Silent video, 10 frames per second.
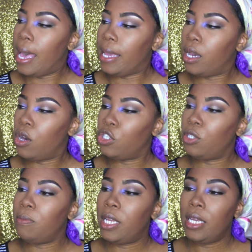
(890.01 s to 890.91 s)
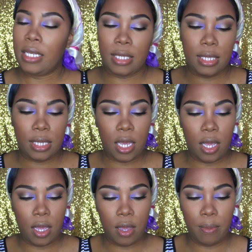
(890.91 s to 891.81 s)
Ike Cosmetics
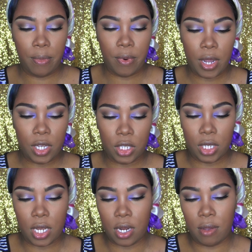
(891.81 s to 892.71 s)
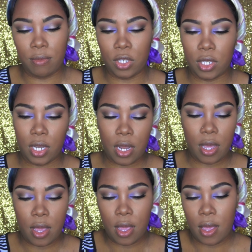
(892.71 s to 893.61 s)
brush and I'm just gonna